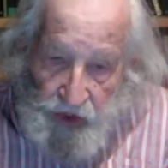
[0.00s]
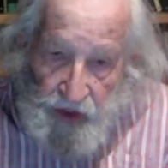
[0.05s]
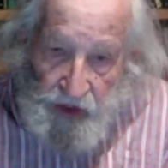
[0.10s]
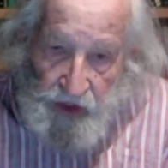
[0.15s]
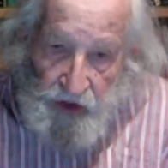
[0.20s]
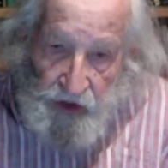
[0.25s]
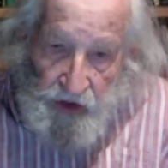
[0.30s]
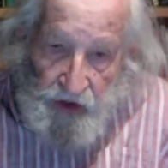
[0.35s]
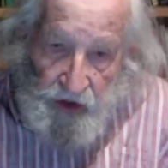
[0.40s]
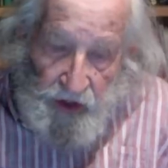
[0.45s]

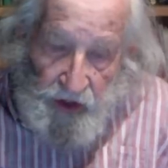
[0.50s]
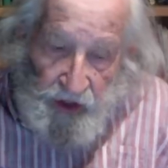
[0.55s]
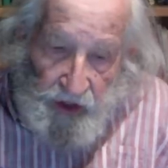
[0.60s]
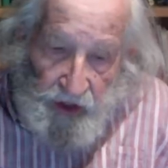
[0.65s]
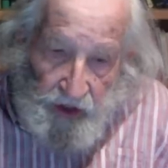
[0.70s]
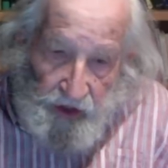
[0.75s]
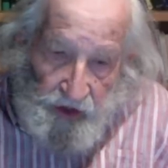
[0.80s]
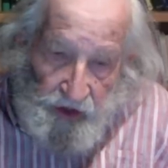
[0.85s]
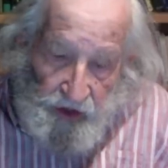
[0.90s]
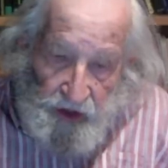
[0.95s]
your
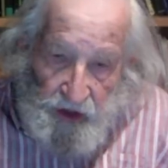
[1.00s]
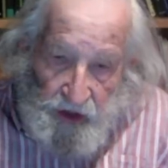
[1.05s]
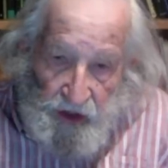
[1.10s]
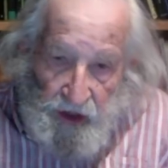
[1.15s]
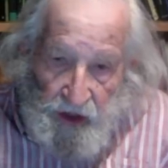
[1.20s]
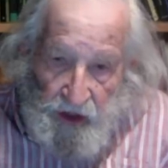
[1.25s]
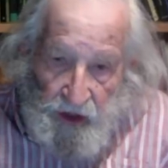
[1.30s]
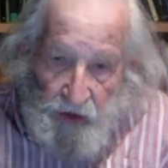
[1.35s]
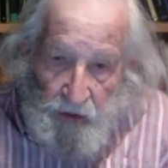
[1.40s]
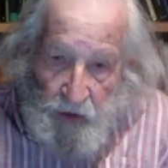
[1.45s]
innocent
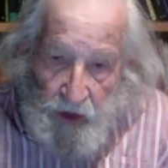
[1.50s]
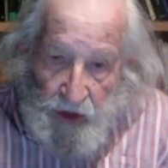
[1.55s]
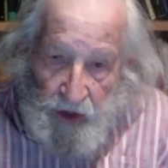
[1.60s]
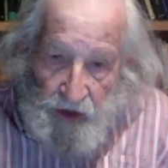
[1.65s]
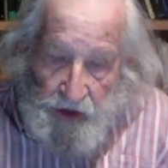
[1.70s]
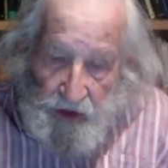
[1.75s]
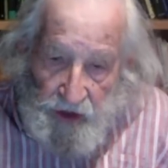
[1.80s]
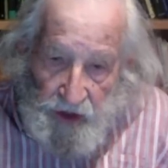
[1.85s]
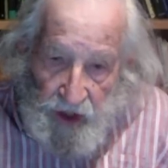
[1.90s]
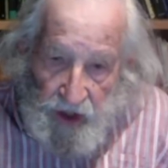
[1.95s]
little
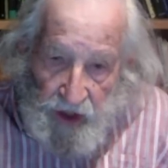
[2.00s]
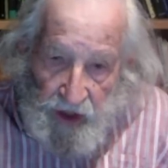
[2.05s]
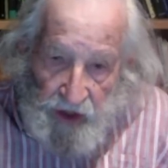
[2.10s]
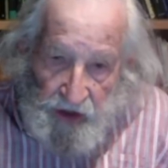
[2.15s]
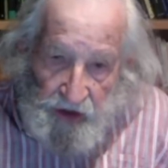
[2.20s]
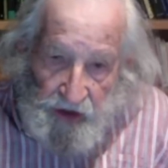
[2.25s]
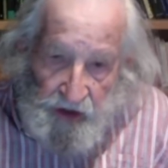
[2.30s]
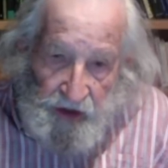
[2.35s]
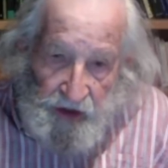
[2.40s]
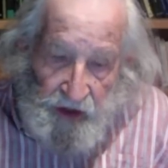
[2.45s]
white
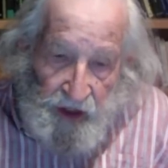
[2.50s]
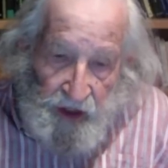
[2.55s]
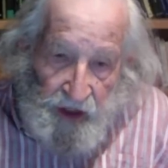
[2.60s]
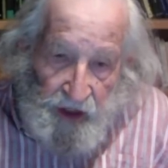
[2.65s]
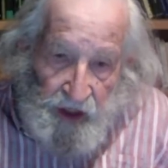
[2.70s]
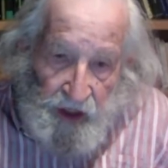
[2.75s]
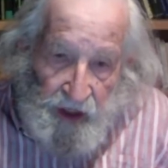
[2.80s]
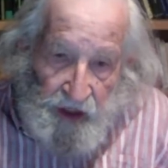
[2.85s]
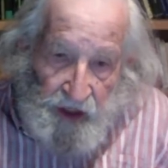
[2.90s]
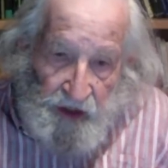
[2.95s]
child
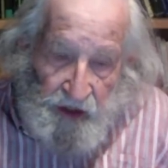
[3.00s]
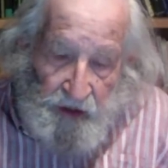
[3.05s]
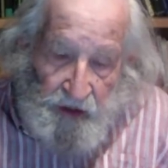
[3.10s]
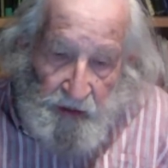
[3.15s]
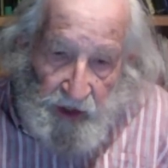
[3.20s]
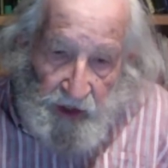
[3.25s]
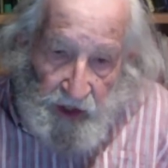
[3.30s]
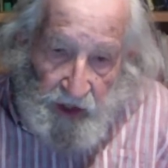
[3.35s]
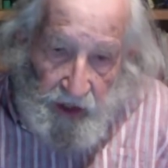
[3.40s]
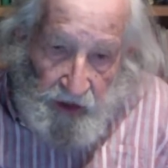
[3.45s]
to
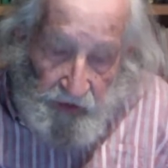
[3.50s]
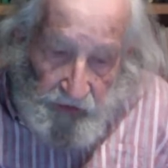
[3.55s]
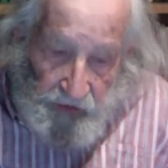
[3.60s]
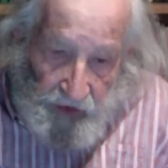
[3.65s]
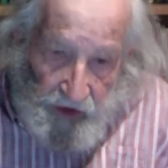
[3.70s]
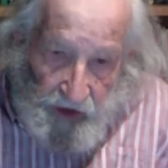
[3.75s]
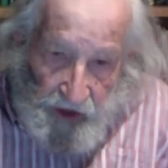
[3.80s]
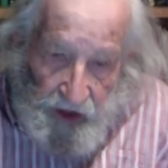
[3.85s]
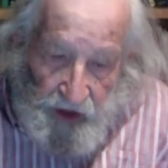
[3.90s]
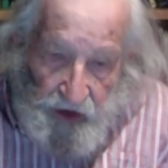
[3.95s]
believe
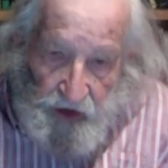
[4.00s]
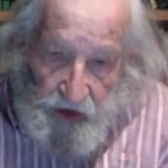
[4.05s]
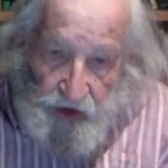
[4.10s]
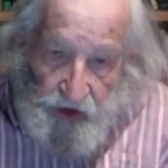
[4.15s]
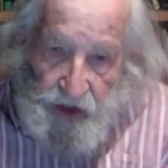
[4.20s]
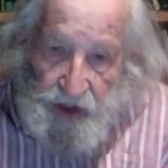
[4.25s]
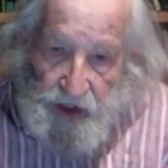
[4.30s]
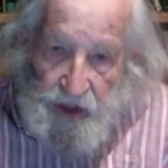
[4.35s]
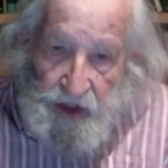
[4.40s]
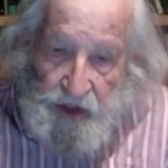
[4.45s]
that he or
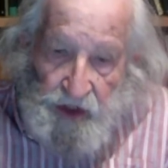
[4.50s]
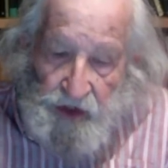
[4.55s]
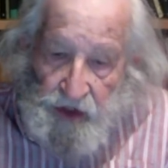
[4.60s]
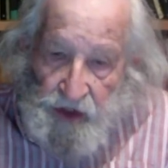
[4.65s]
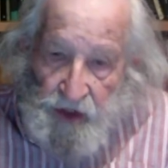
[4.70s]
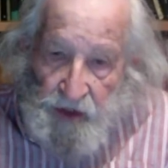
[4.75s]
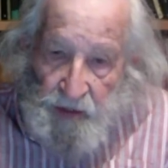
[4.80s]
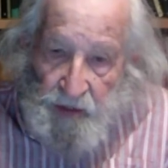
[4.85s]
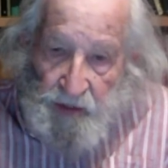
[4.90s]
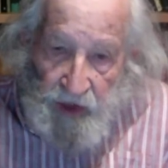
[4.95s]
she is
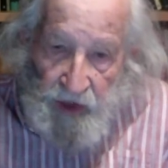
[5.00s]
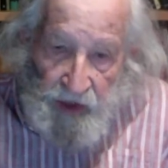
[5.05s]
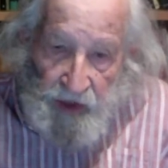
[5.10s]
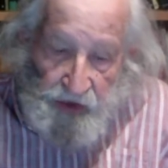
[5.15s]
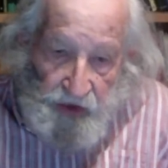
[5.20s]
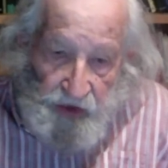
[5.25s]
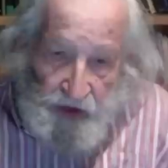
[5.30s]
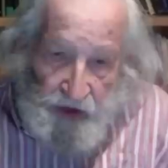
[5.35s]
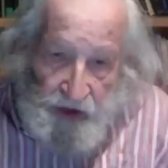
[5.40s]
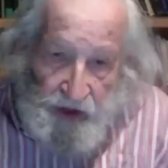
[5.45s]
an
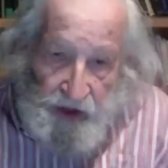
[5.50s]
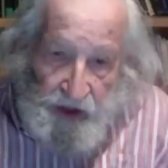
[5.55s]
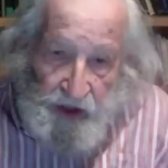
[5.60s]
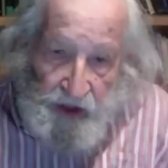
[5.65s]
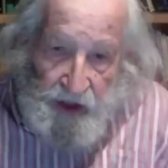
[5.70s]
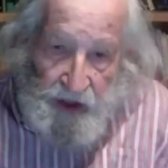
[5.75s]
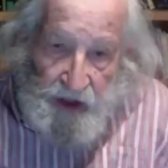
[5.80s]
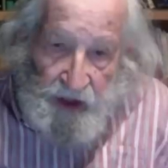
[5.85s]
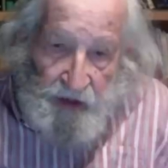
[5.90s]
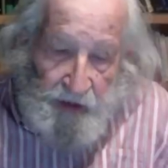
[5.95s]
oppressor
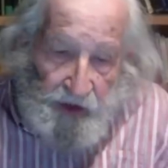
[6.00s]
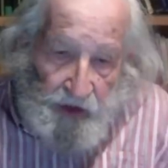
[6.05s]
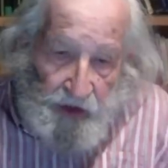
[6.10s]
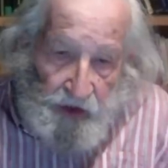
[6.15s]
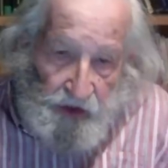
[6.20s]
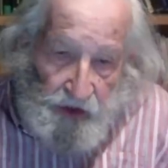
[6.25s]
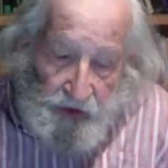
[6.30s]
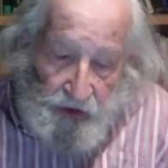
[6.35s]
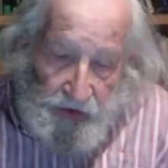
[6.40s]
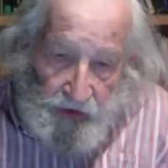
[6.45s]

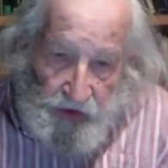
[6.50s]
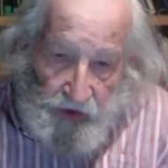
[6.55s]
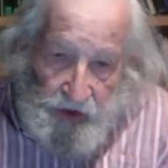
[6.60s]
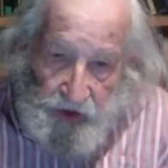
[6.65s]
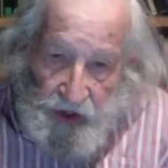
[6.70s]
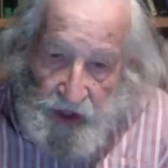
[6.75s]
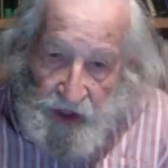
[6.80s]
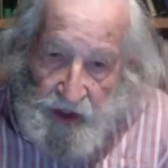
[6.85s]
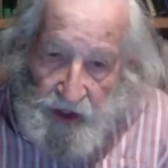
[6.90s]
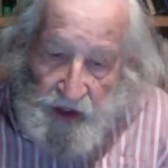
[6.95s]
because of her
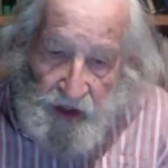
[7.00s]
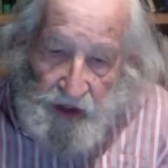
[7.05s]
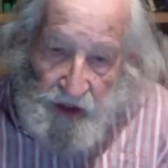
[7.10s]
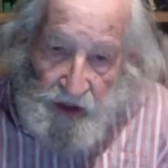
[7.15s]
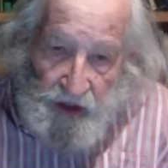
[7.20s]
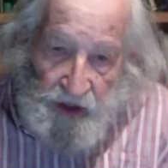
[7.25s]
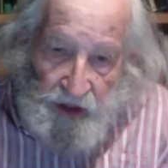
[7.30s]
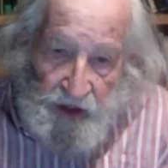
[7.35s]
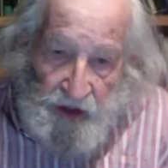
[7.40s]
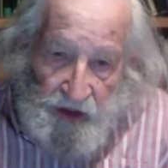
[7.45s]
skin
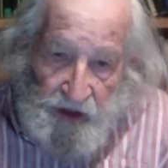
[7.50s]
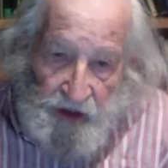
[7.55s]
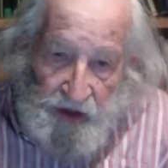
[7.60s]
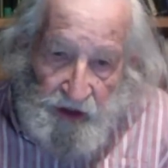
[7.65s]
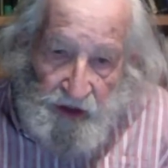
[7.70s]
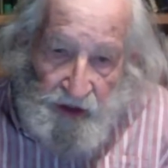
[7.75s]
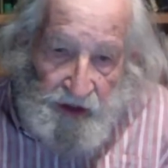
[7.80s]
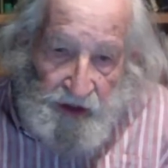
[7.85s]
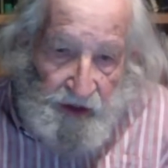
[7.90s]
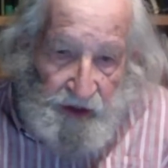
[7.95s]
color.
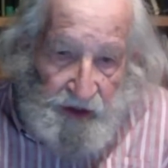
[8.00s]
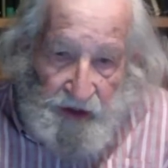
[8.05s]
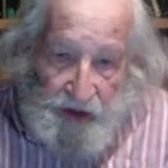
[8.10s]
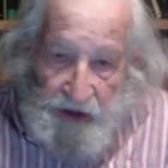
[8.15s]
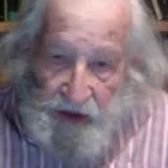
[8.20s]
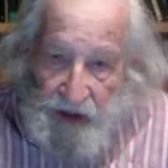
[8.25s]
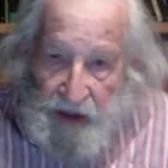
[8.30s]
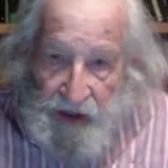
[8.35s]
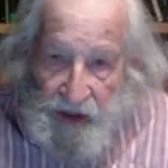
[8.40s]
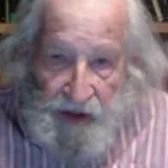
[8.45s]

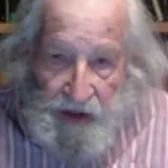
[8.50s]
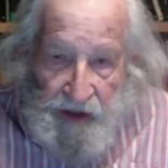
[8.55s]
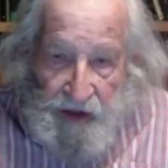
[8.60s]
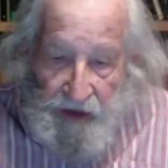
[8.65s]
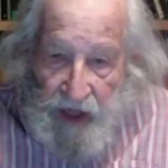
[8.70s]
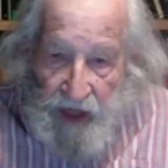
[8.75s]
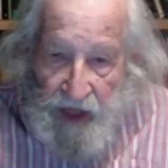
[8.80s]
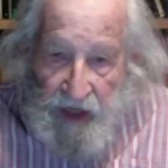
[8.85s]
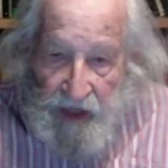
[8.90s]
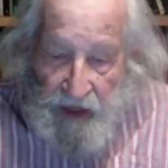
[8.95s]
And
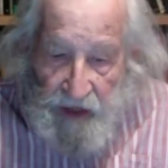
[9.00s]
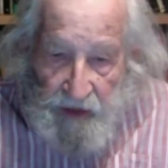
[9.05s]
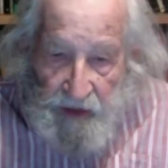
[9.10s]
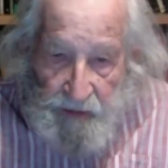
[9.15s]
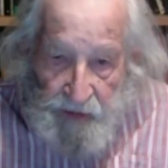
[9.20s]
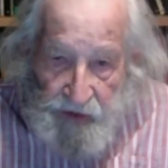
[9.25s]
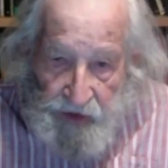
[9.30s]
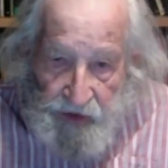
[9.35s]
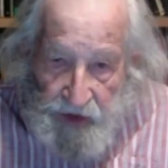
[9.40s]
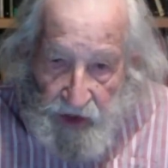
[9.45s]
how do you
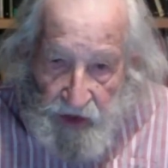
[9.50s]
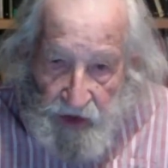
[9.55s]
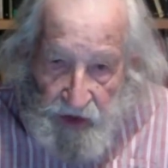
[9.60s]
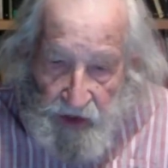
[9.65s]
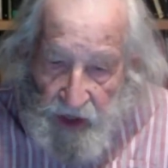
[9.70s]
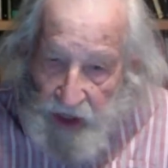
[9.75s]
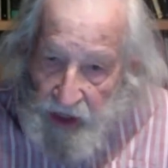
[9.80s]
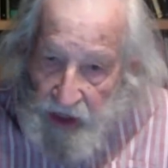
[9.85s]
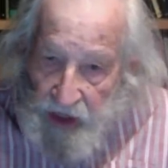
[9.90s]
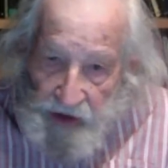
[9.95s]
show
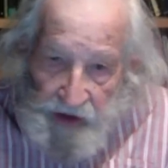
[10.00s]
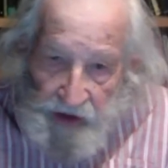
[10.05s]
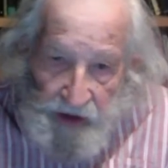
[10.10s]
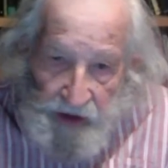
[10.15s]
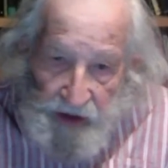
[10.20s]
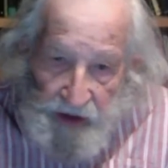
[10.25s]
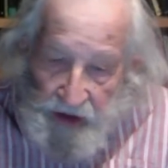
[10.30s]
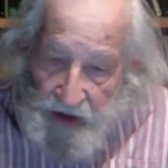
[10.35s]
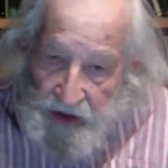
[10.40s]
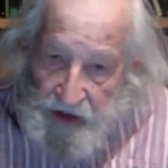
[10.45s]
that?
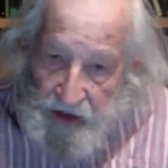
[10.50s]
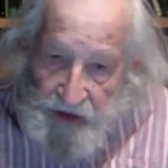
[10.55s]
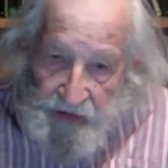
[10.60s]
You know,